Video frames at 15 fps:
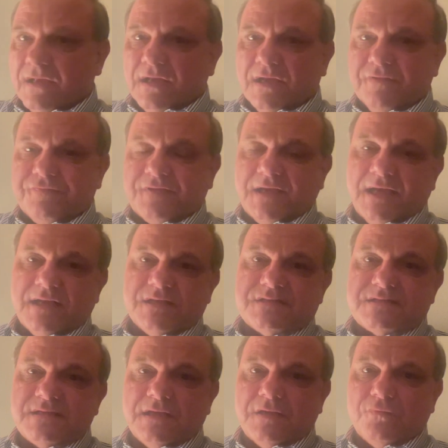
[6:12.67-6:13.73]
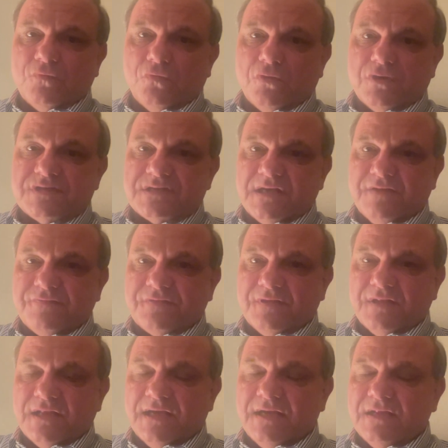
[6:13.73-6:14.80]
Afghanistan wars after
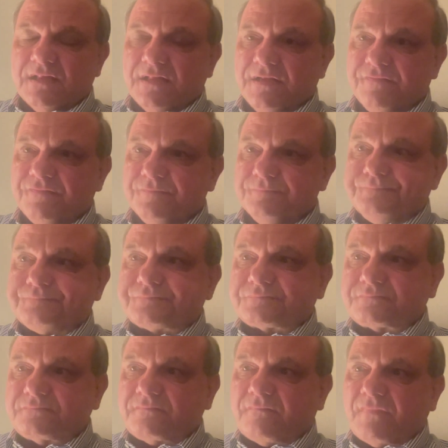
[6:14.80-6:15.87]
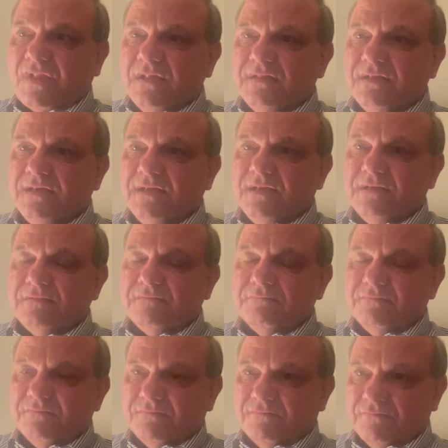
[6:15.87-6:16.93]
9/11. They
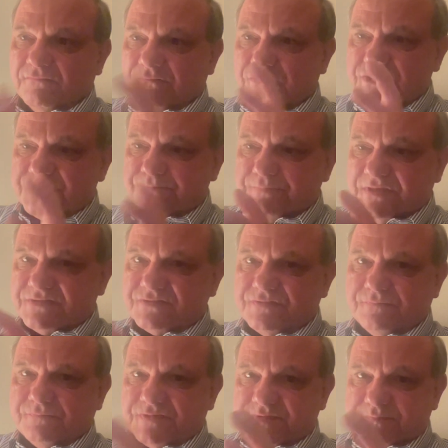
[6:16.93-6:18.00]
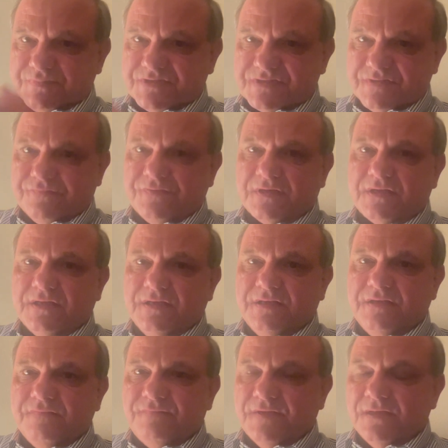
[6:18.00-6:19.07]
were specifically
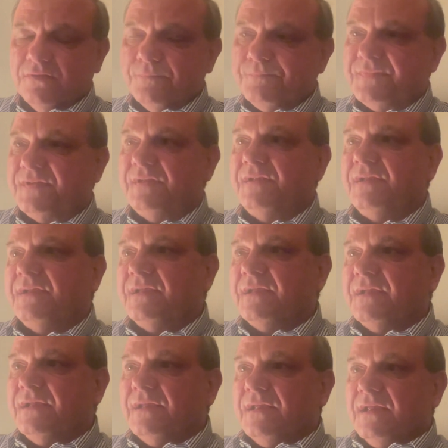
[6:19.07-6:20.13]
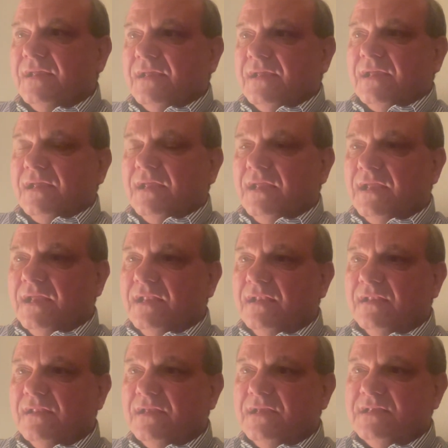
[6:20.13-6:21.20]
developed.
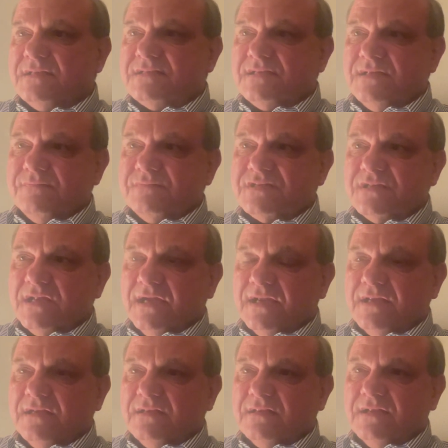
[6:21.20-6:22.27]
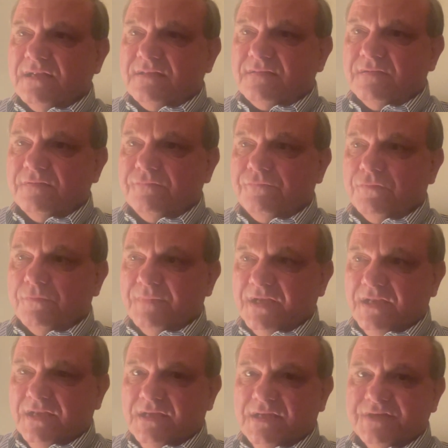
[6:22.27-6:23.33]
And it seems like it that for
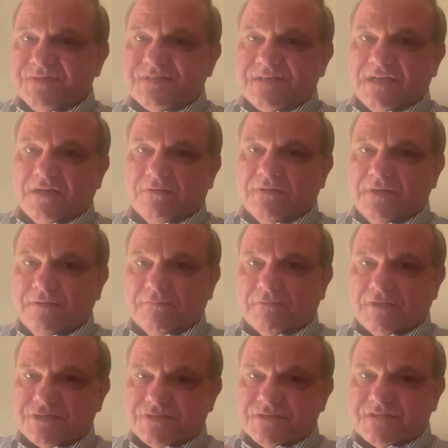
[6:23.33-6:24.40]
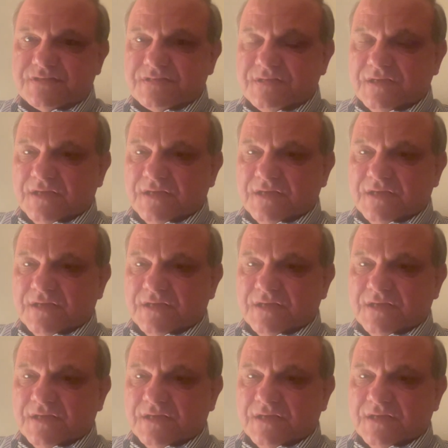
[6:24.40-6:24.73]
many years now, the Russians